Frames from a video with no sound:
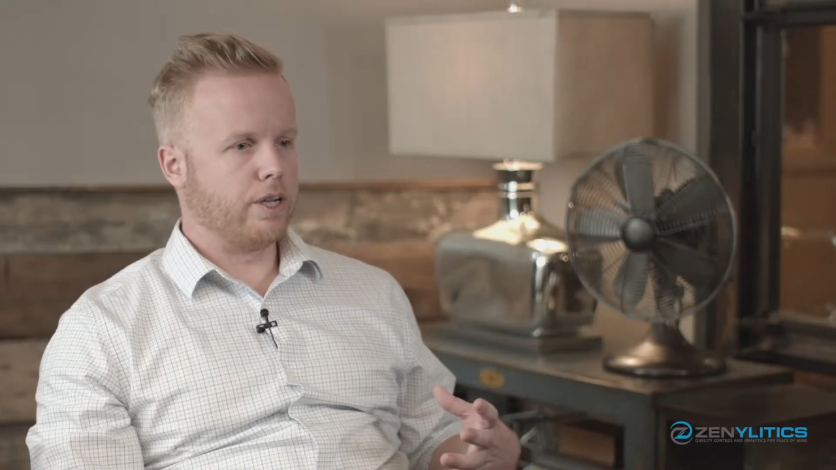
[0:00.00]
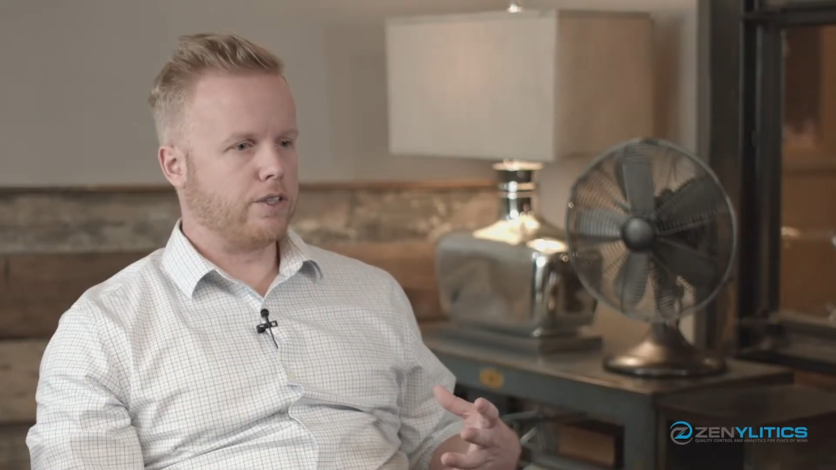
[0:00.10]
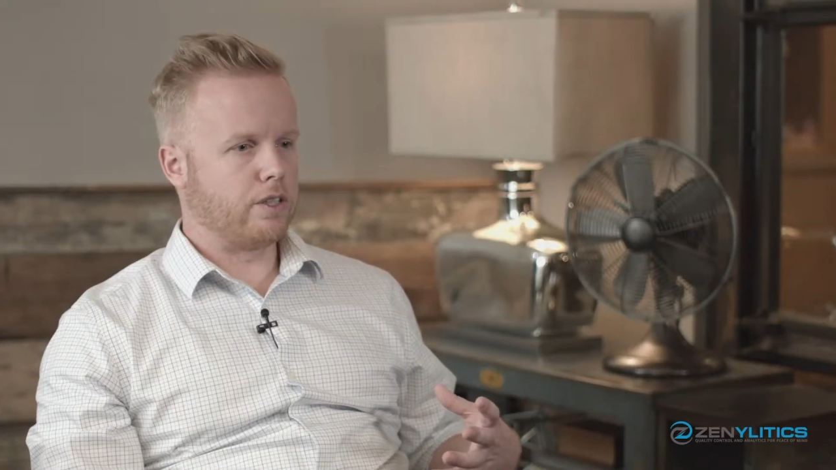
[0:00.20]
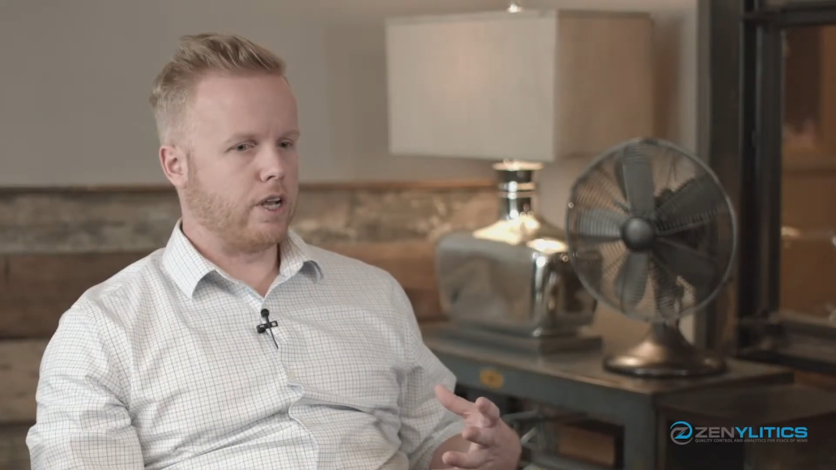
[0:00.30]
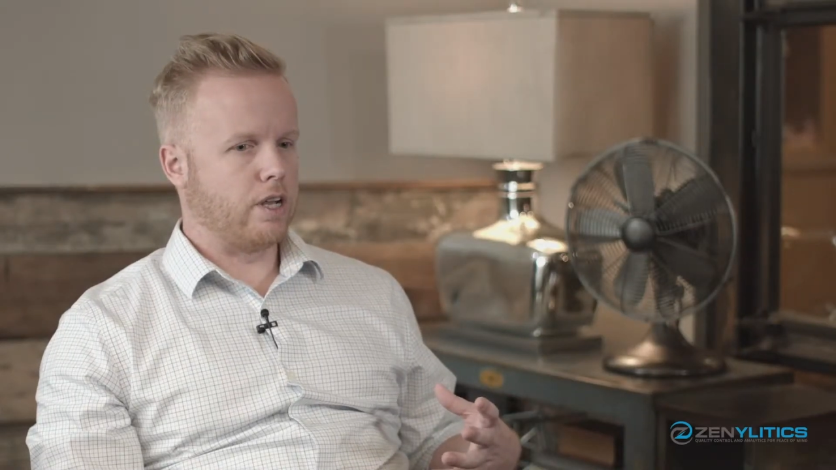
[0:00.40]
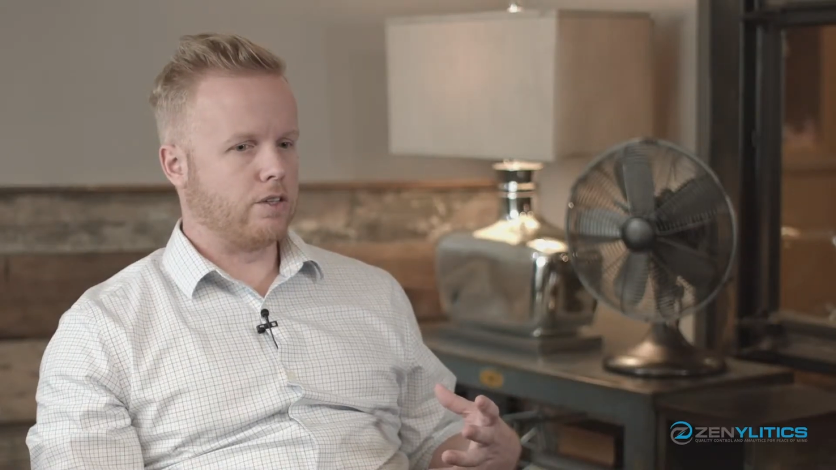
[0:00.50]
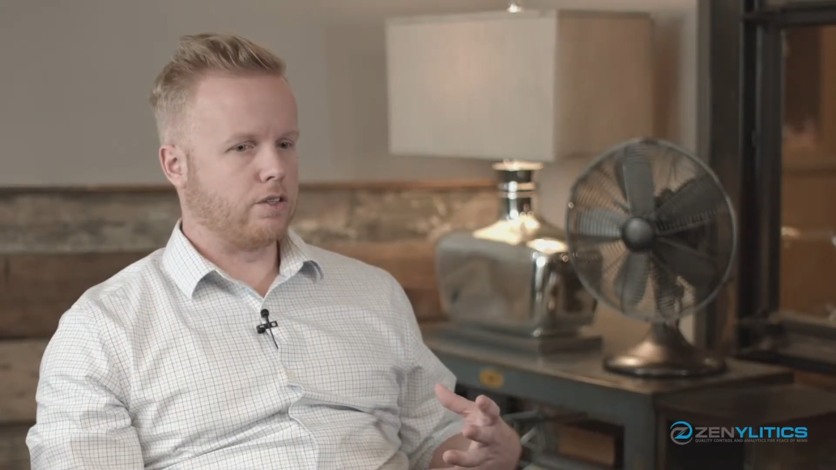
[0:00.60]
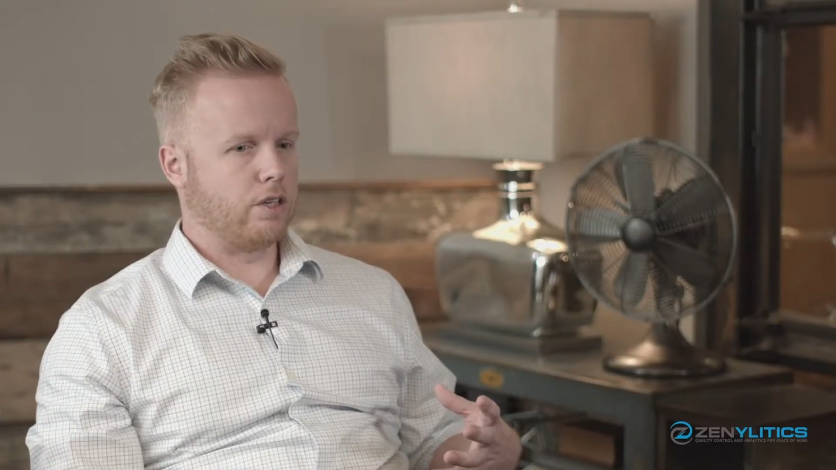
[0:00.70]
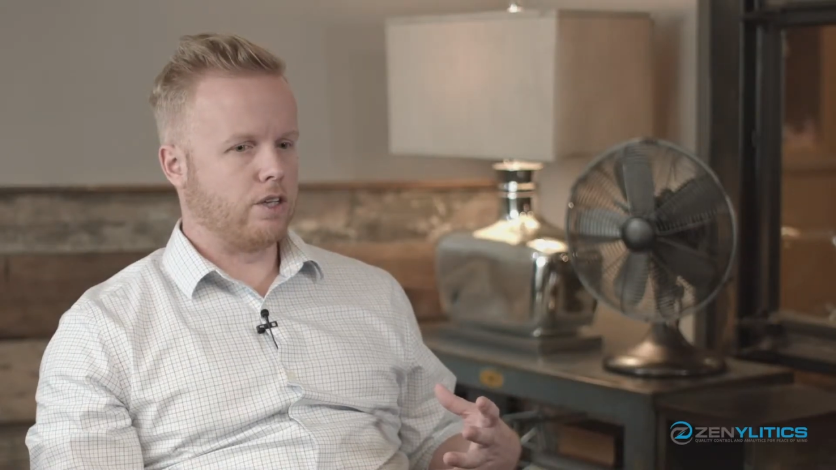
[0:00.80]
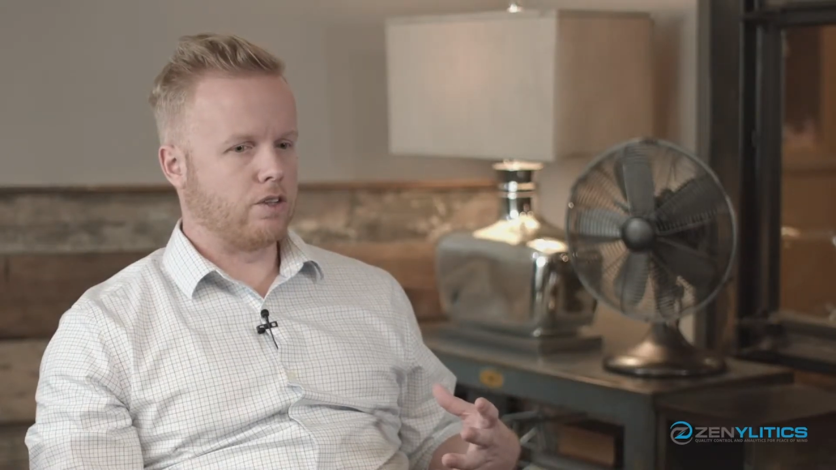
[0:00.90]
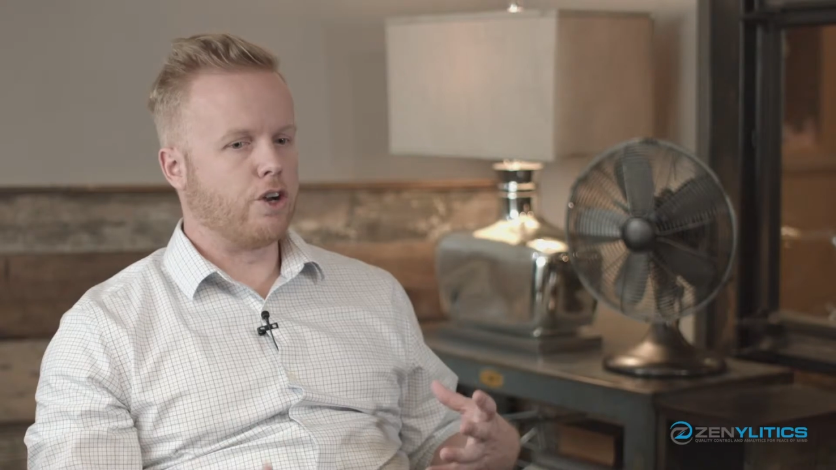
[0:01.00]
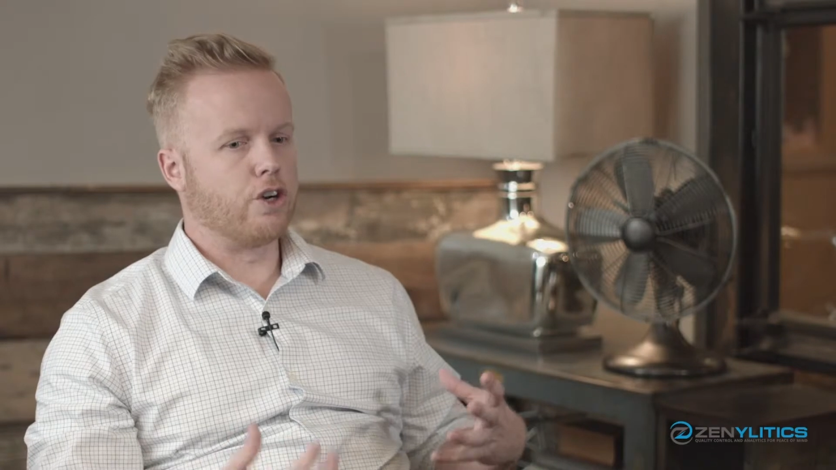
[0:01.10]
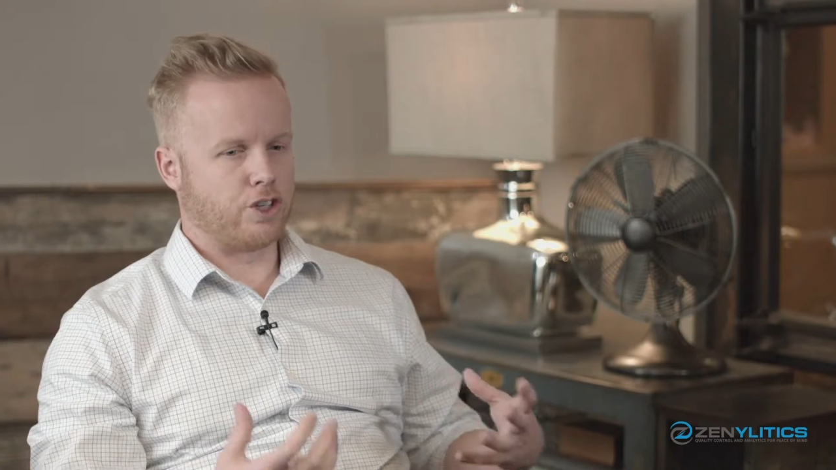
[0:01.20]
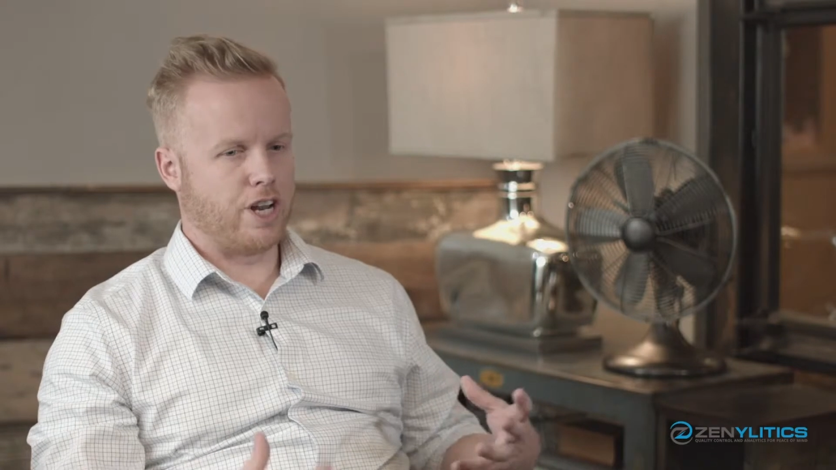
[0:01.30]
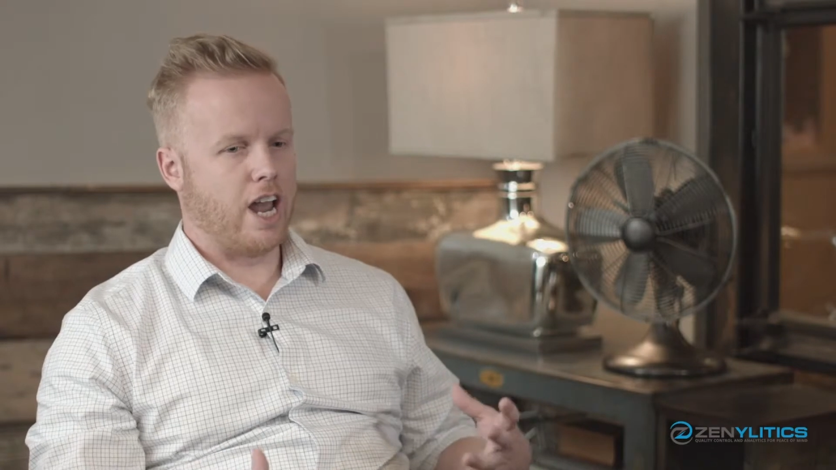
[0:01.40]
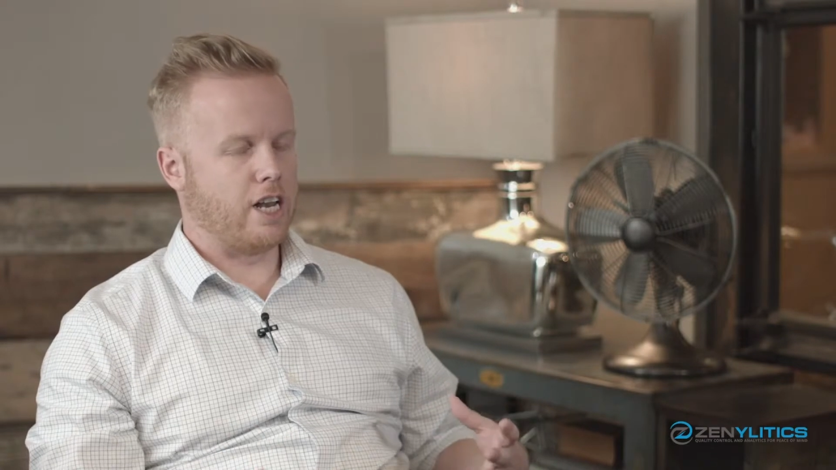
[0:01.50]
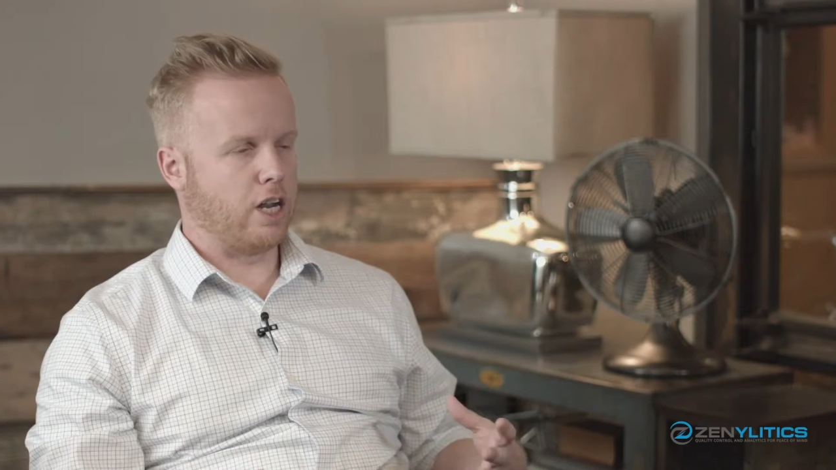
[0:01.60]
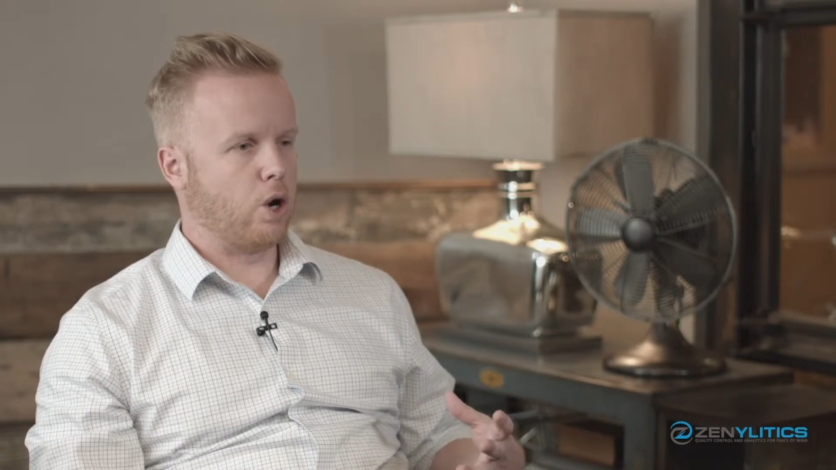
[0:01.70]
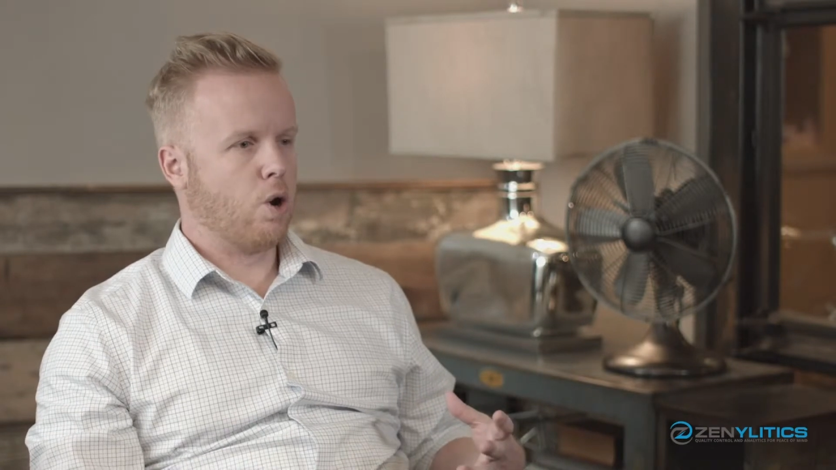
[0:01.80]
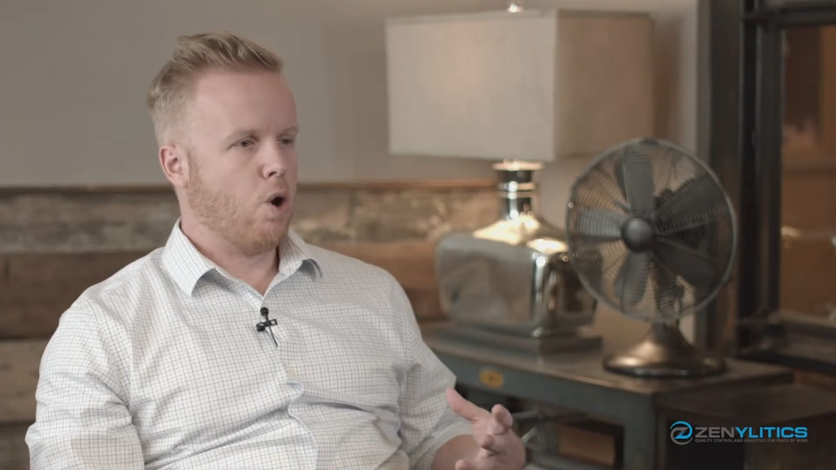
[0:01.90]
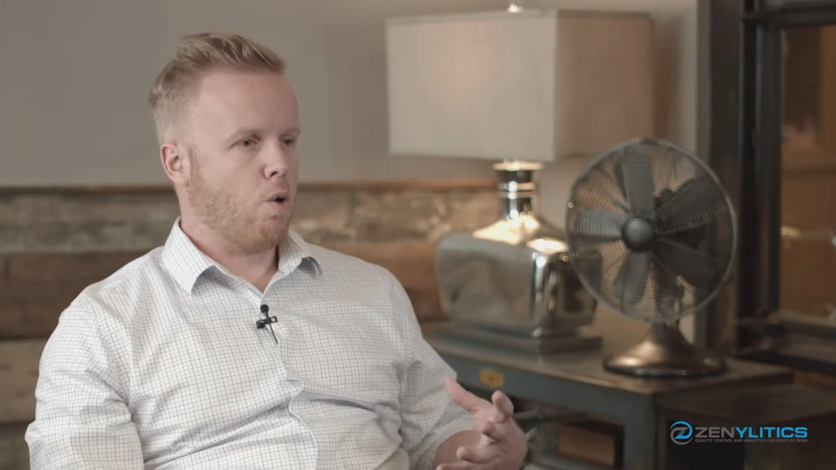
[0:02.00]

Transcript: is understanding